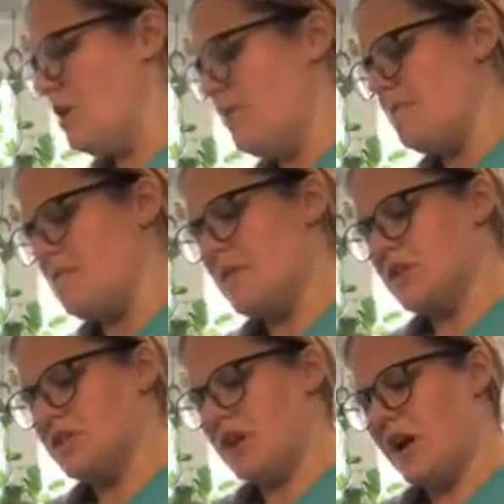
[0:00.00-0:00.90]
I'm gonna
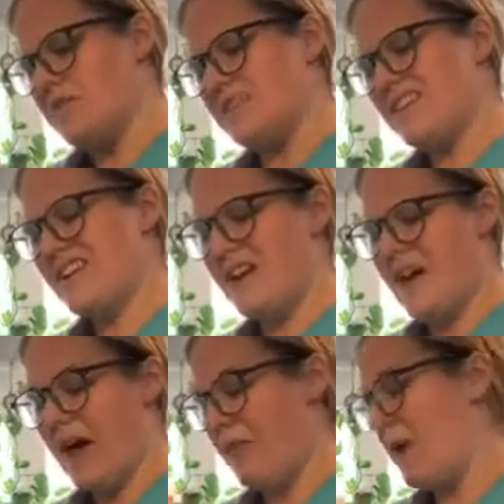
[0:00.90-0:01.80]
measure out. I'm just gonna kind of
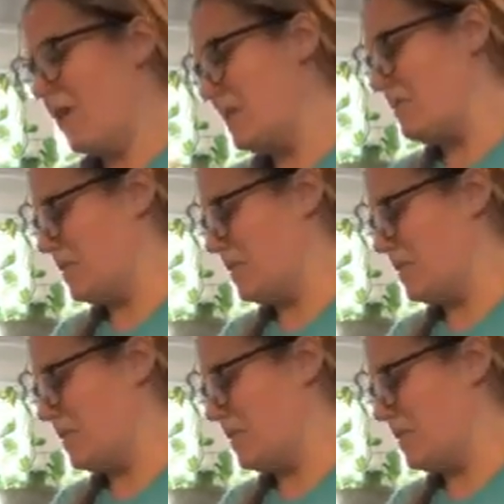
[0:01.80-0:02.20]
eyeball it, but